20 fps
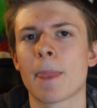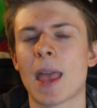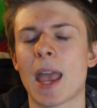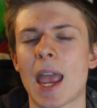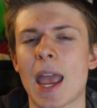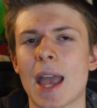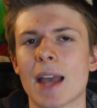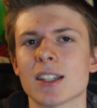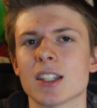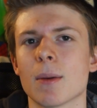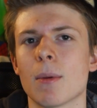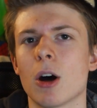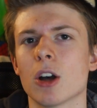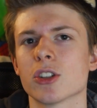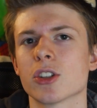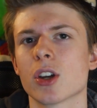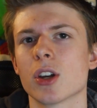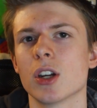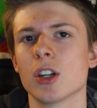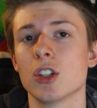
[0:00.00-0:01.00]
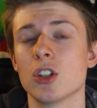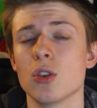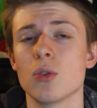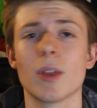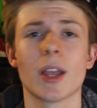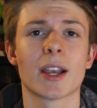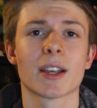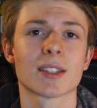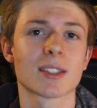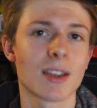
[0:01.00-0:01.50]
And I'm also gonna do
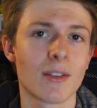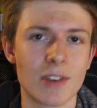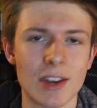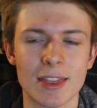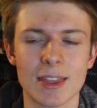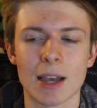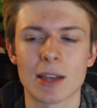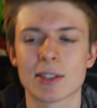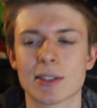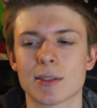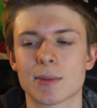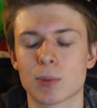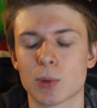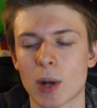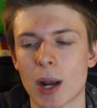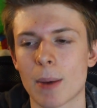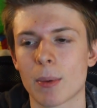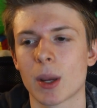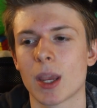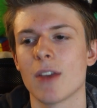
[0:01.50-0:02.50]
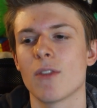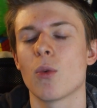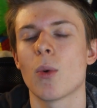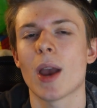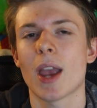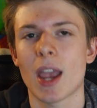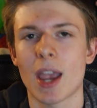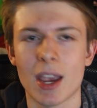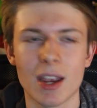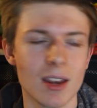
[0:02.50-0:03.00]
like a 70,000 subscriber
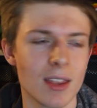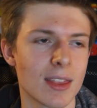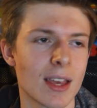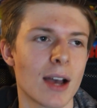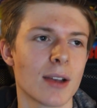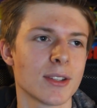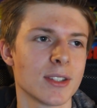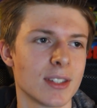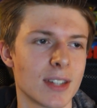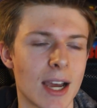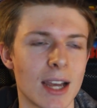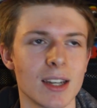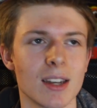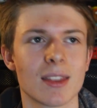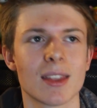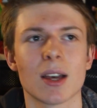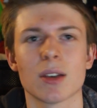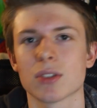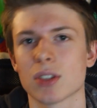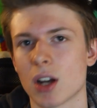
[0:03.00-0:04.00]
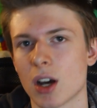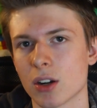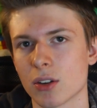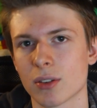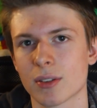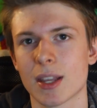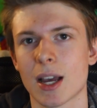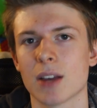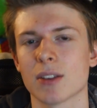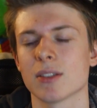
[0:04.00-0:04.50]
giveaway, 80,000, 90,000,
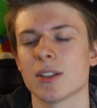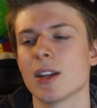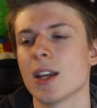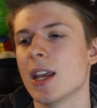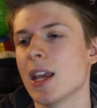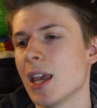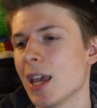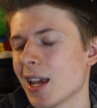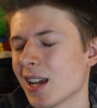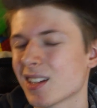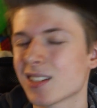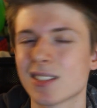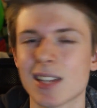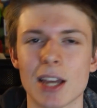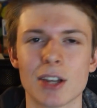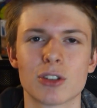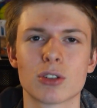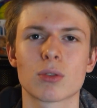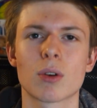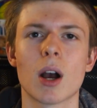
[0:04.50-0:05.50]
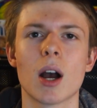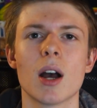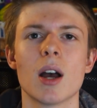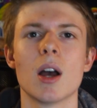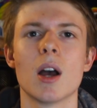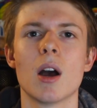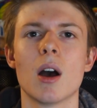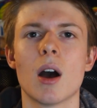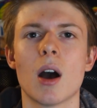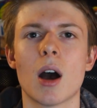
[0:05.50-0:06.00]
100,000, etc.
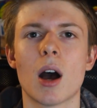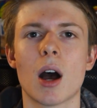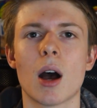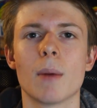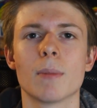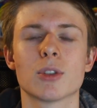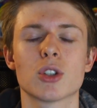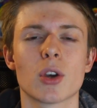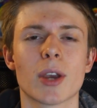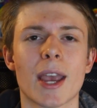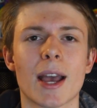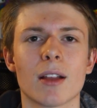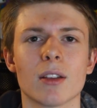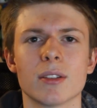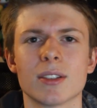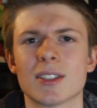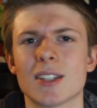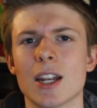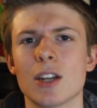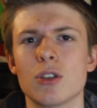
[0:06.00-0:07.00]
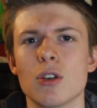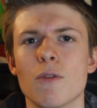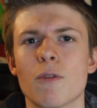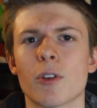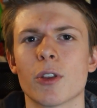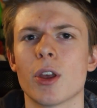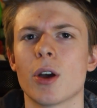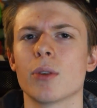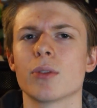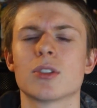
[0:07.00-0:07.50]
Um, so yeah, stay tuned
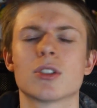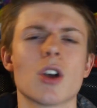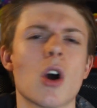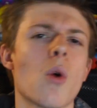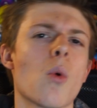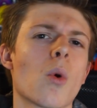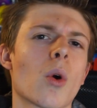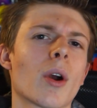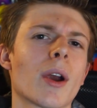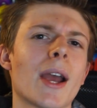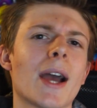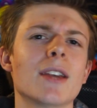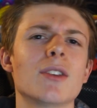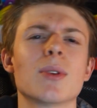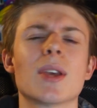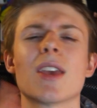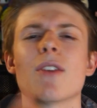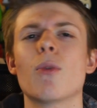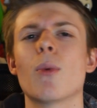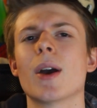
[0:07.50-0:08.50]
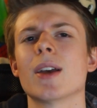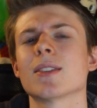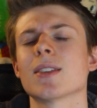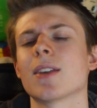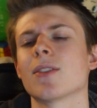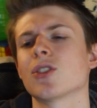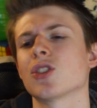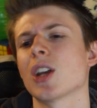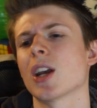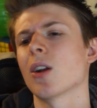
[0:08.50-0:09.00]
for those. Don't worry, I do giveaways on
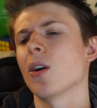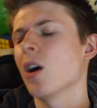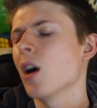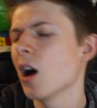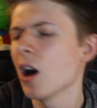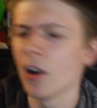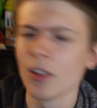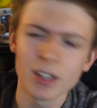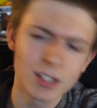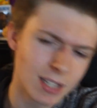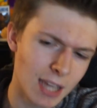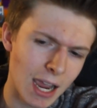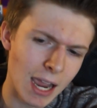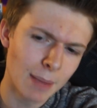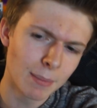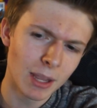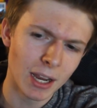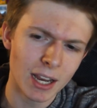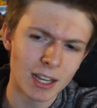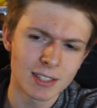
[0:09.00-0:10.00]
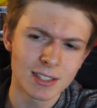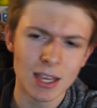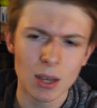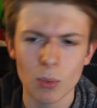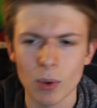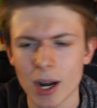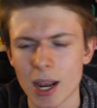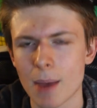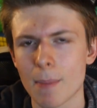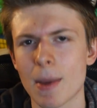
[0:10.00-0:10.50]
this channel all the time. Like I said,
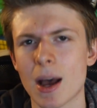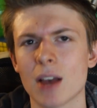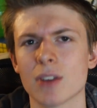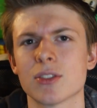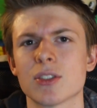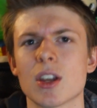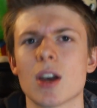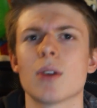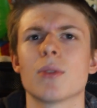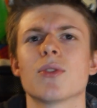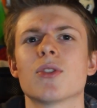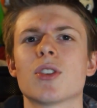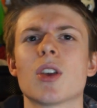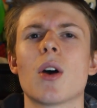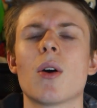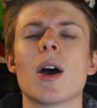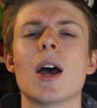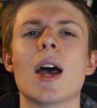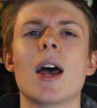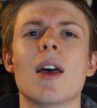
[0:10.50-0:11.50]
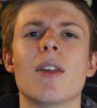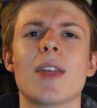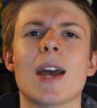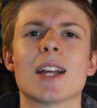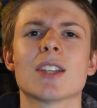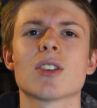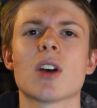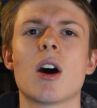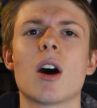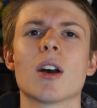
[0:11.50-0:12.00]
when I hit milestones, so
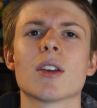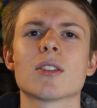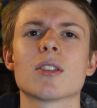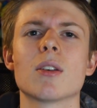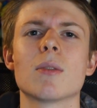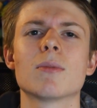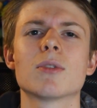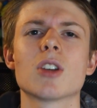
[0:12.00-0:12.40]
that's awesome.